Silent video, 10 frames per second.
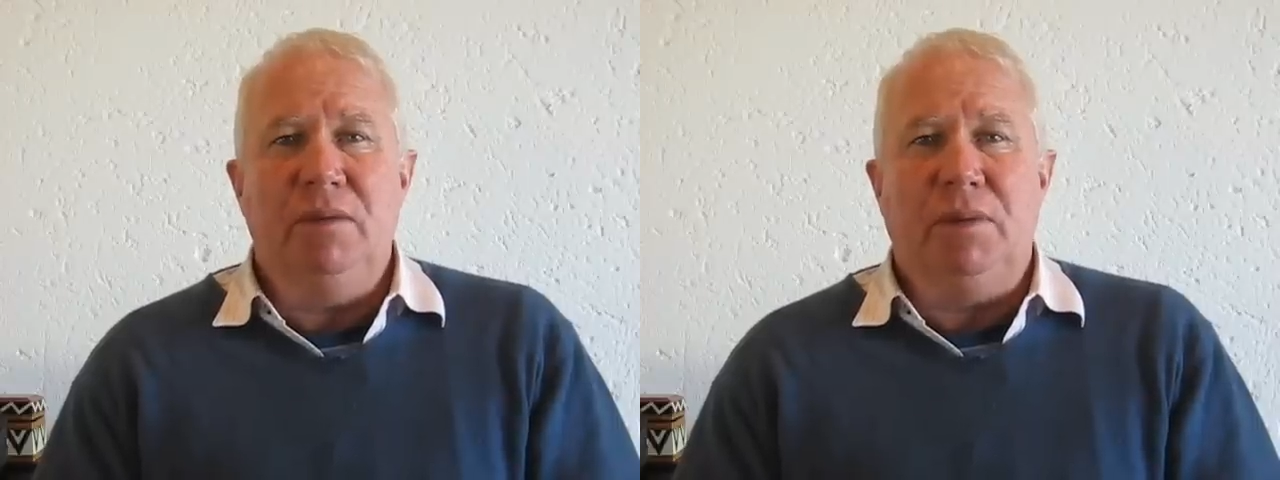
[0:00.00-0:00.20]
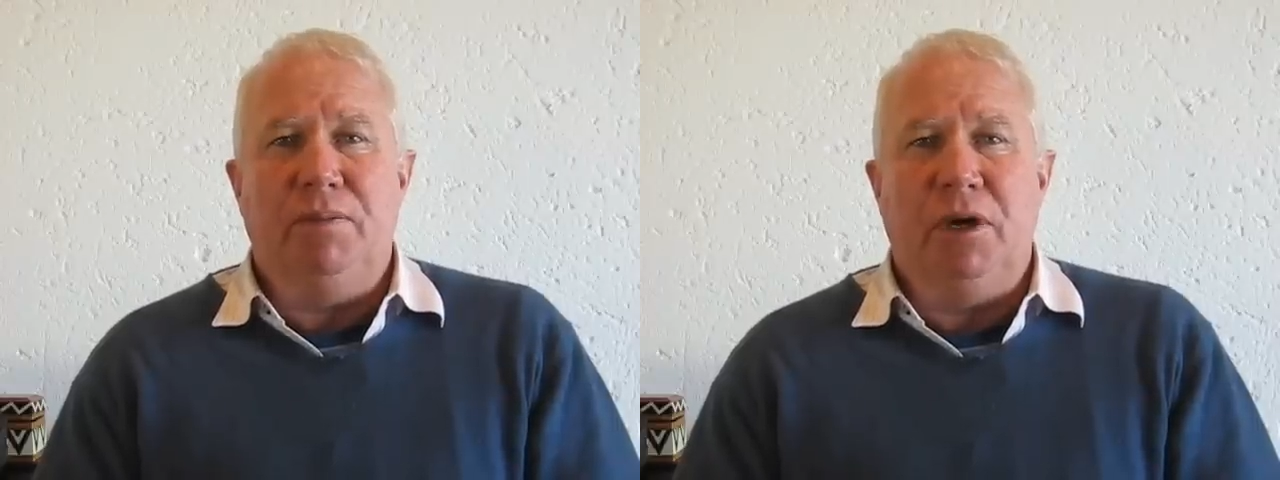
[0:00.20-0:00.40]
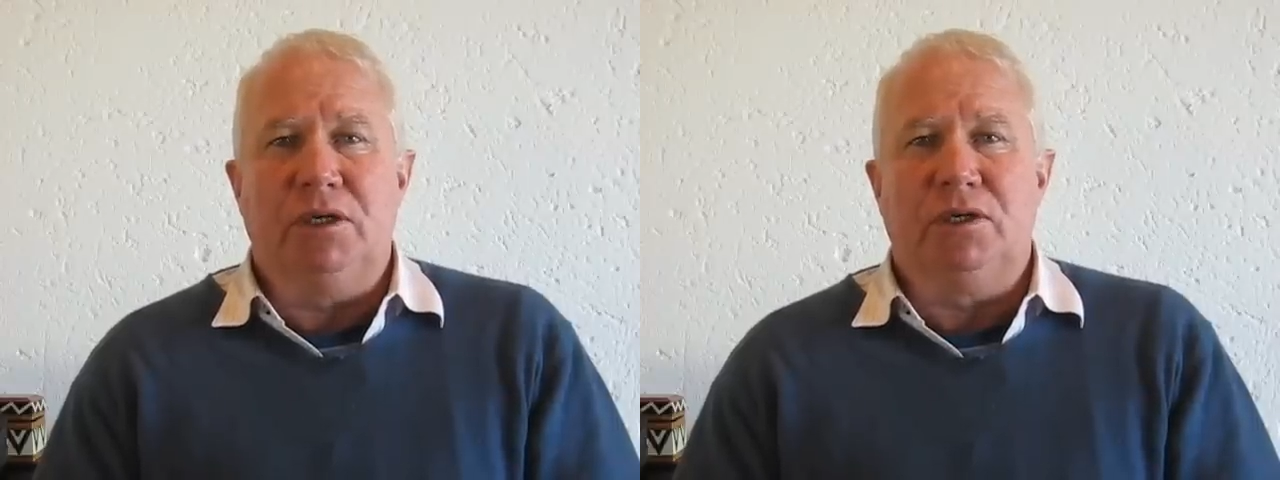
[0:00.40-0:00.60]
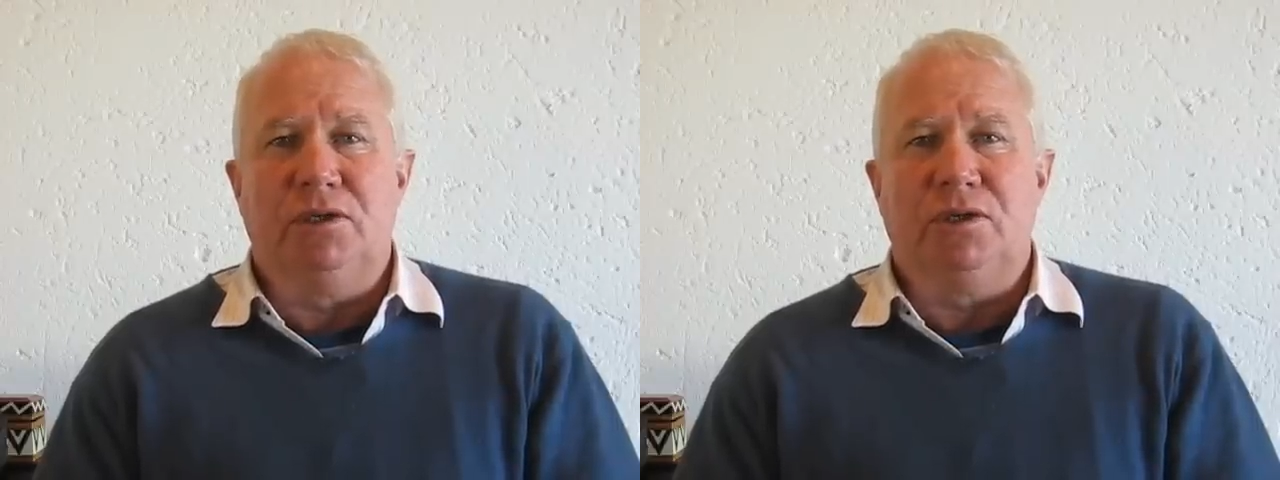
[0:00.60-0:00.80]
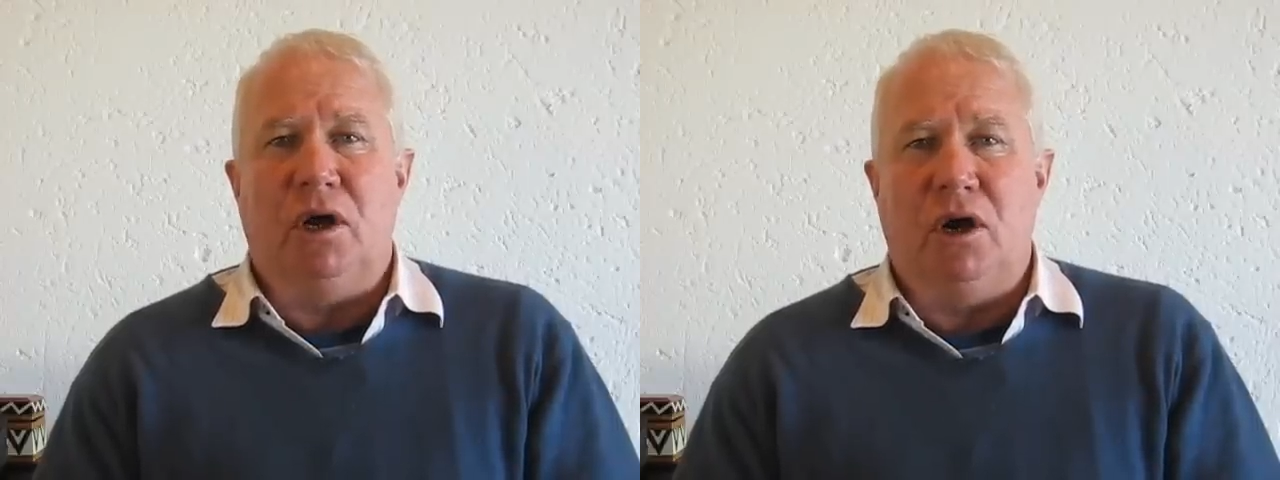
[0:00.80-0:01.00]

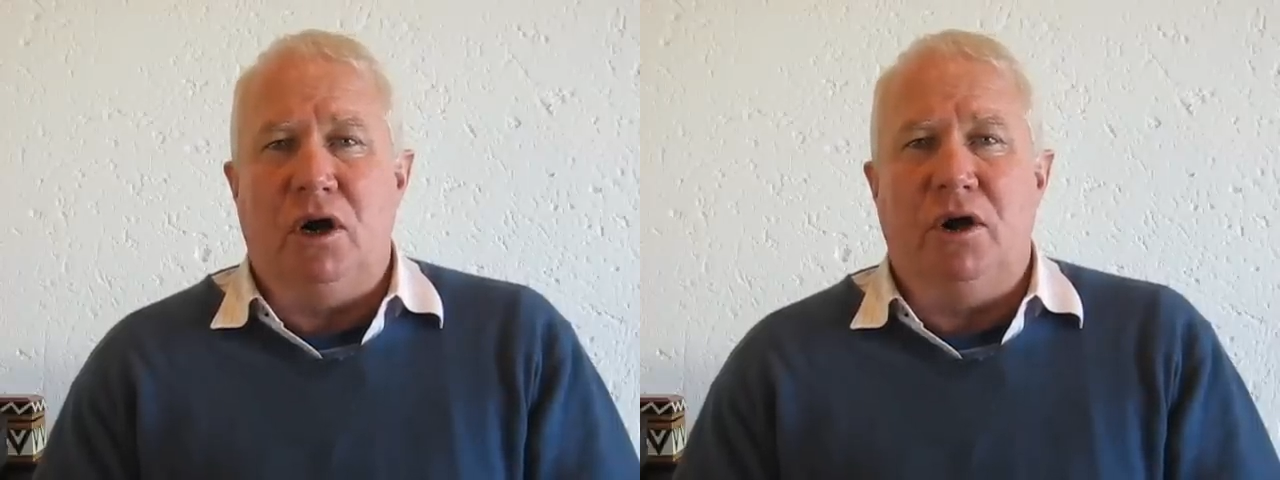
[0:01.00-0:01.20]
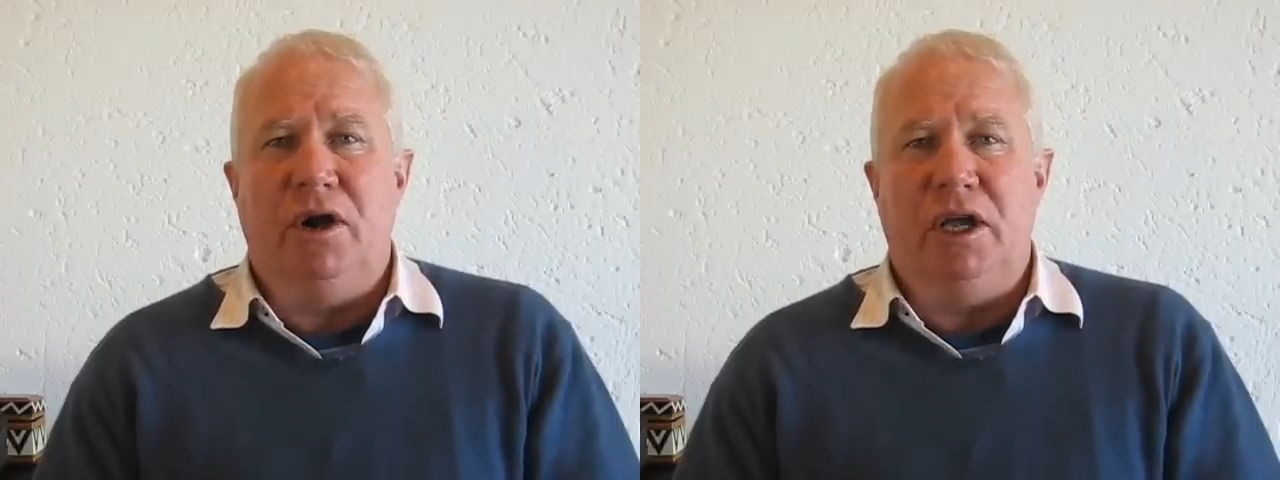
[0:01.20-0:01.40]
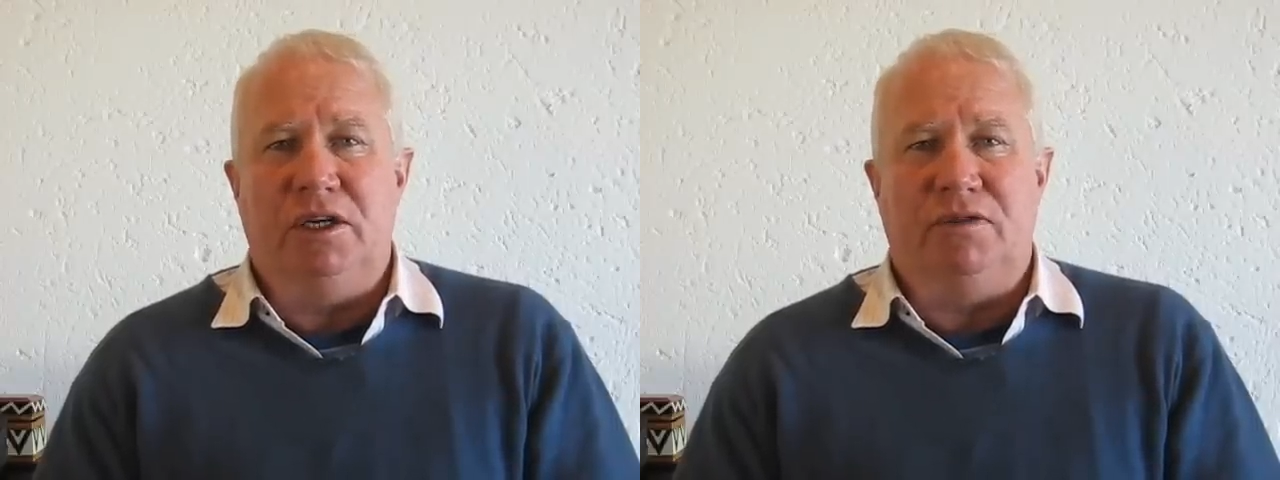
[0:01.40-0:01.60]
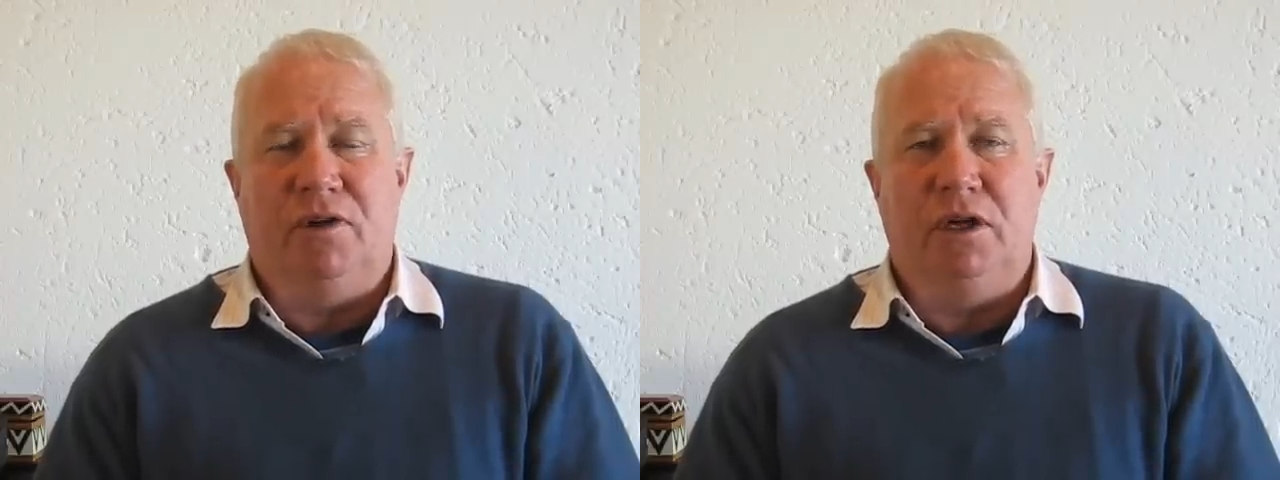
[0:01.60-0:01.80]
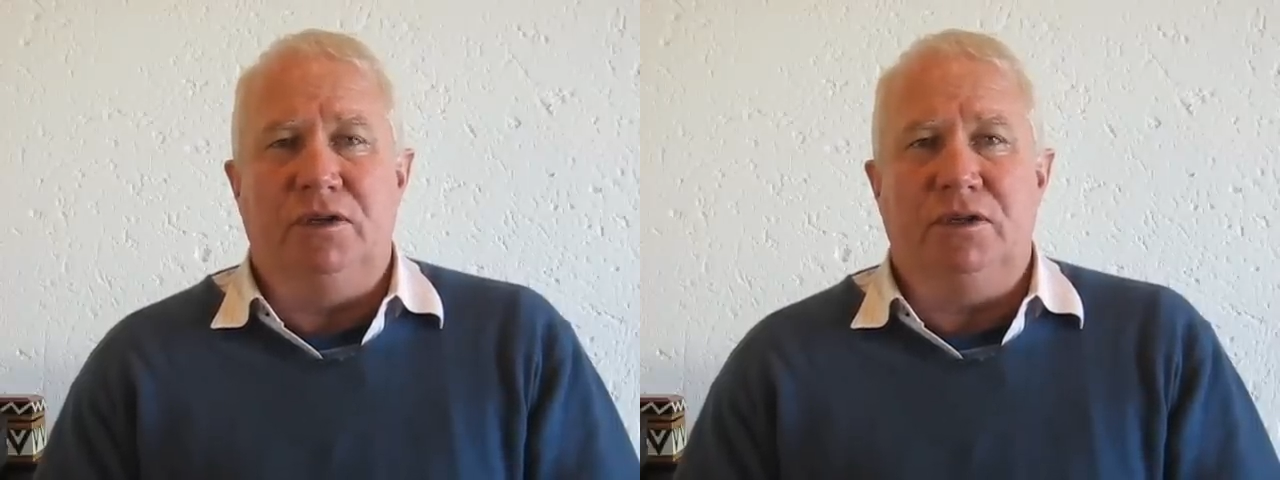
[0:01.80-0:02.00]
proposals are as
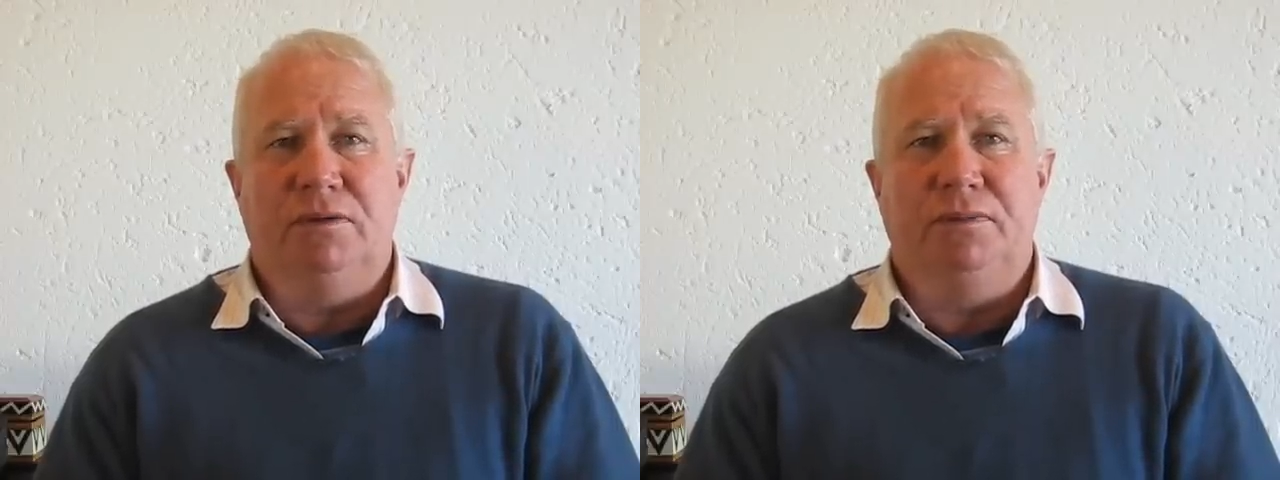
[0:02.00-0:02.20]
follows.